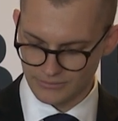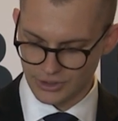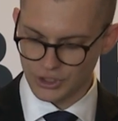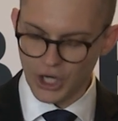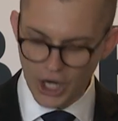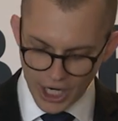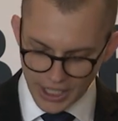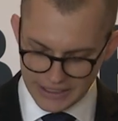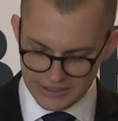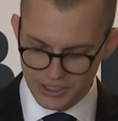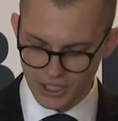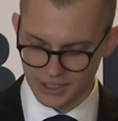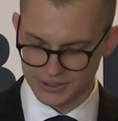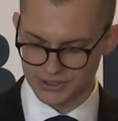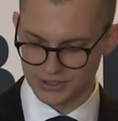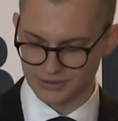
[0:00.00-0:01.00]
God has
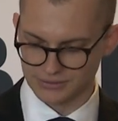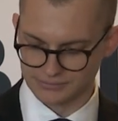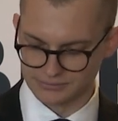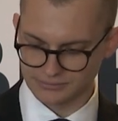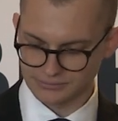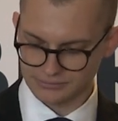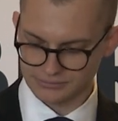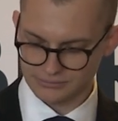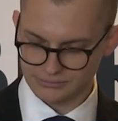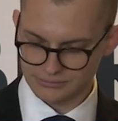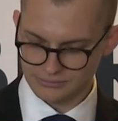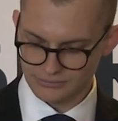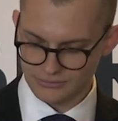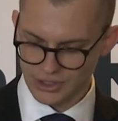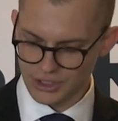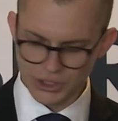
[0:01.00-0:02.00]
got you.
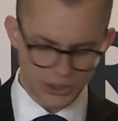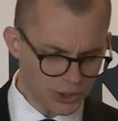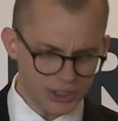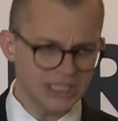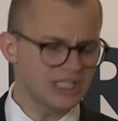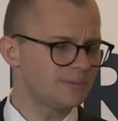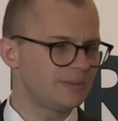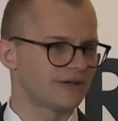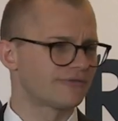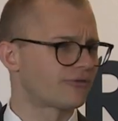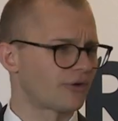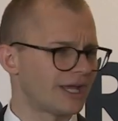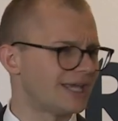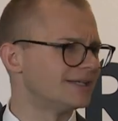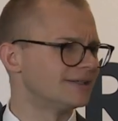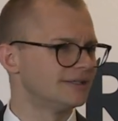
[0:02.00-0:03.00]
You don't need to be
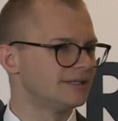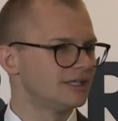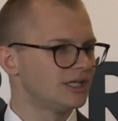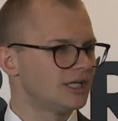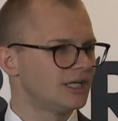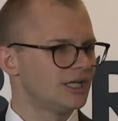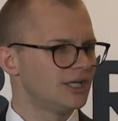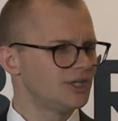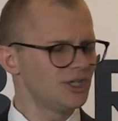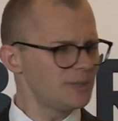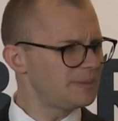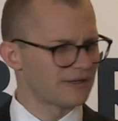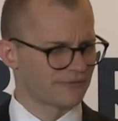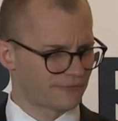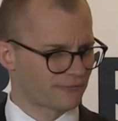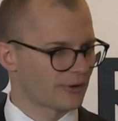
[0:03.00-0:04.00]
afraid. You don't need
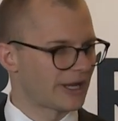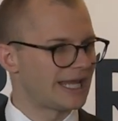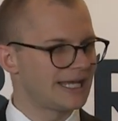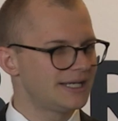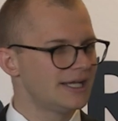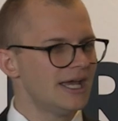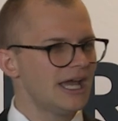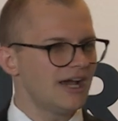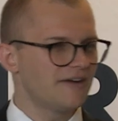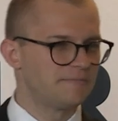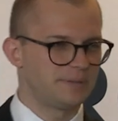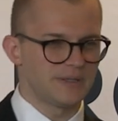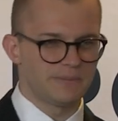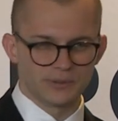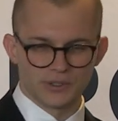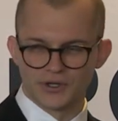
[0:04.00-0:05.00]
to be afraid of
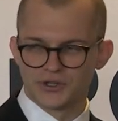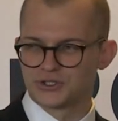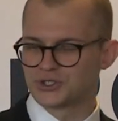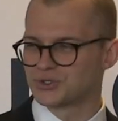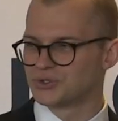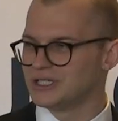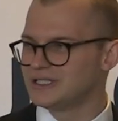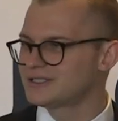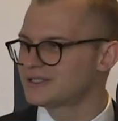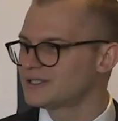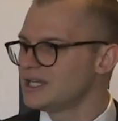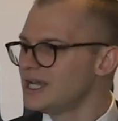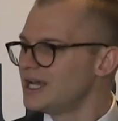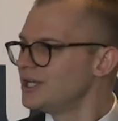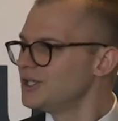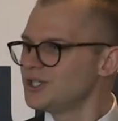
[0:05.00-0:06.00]
people on the streets.
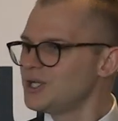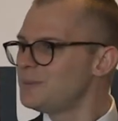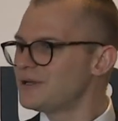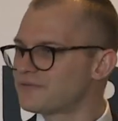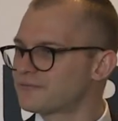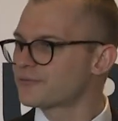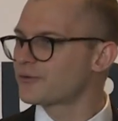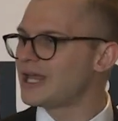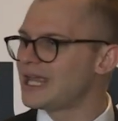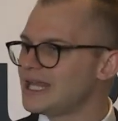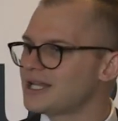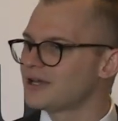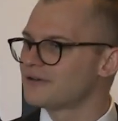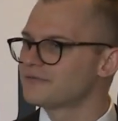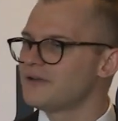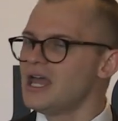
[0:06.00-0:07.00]
You don't need to be afraid
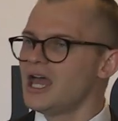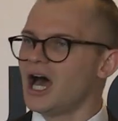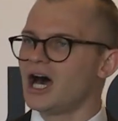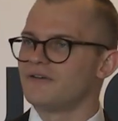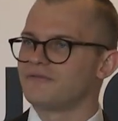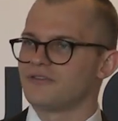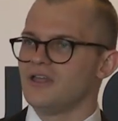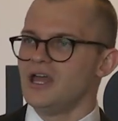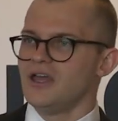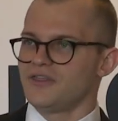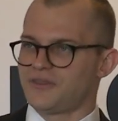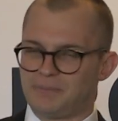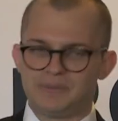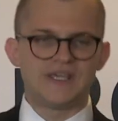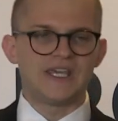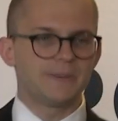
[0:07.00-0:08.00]
of
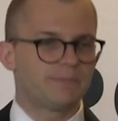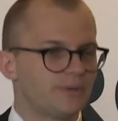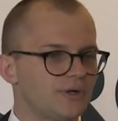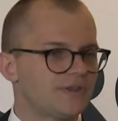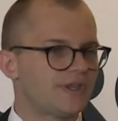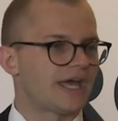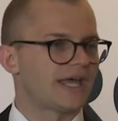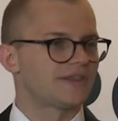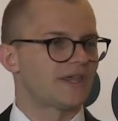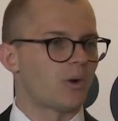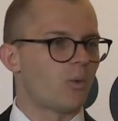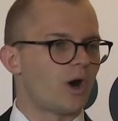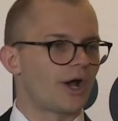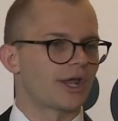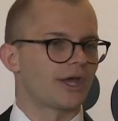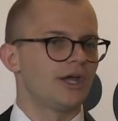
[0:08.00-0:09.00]
people that
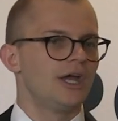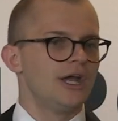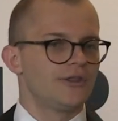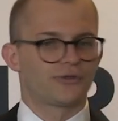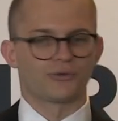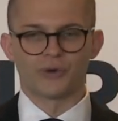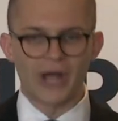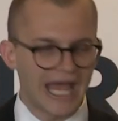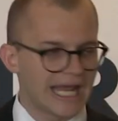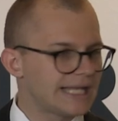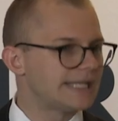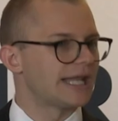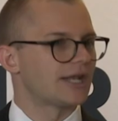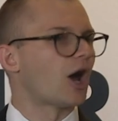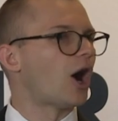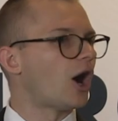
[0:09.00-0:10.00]
want to threaten
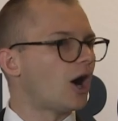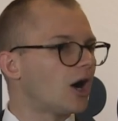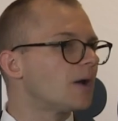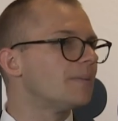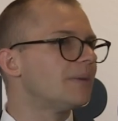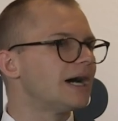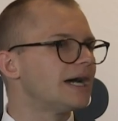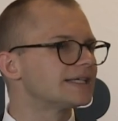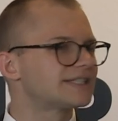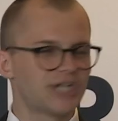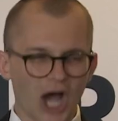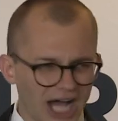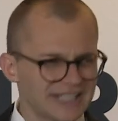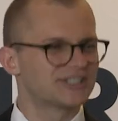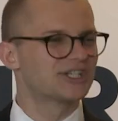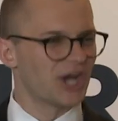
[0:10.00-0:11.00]
and harm us.
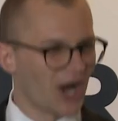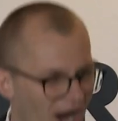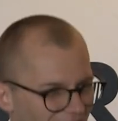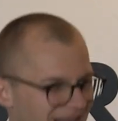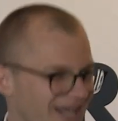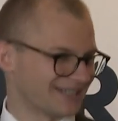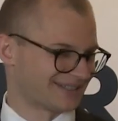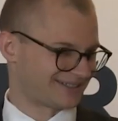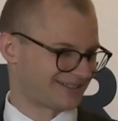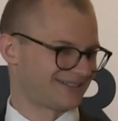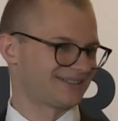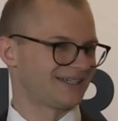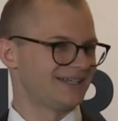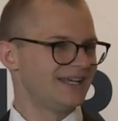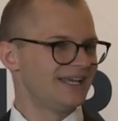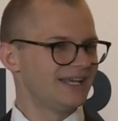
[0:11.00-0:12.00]
God's got
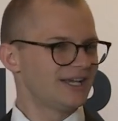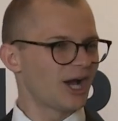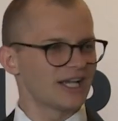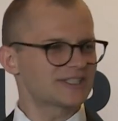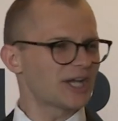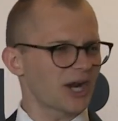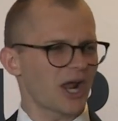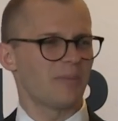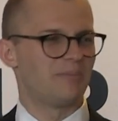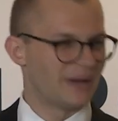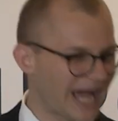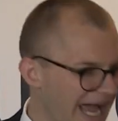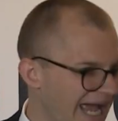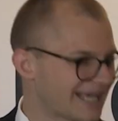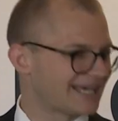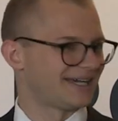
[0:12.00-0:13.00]
us. God's got our
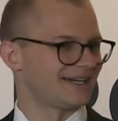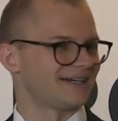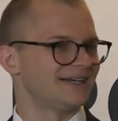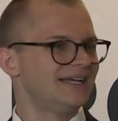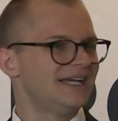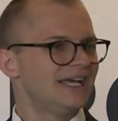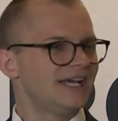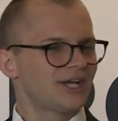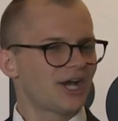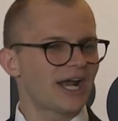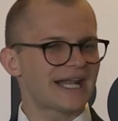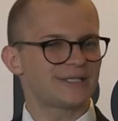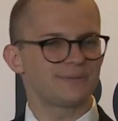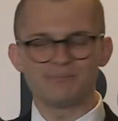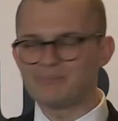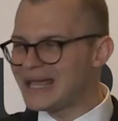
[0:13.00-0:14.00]
back. God
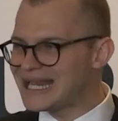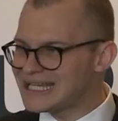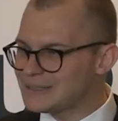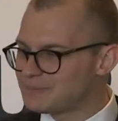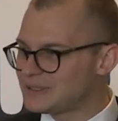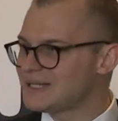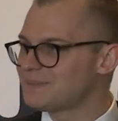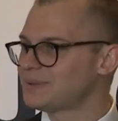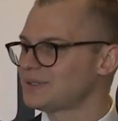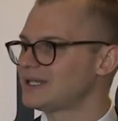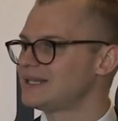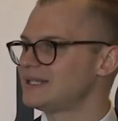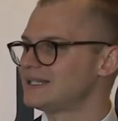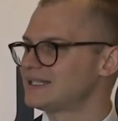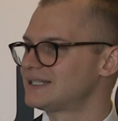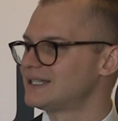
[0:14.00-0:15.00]
has many people in
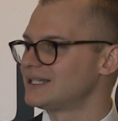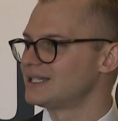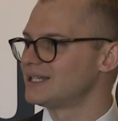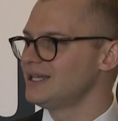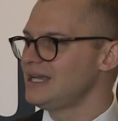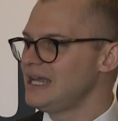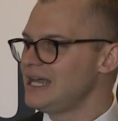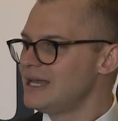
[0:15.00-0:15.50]
this city.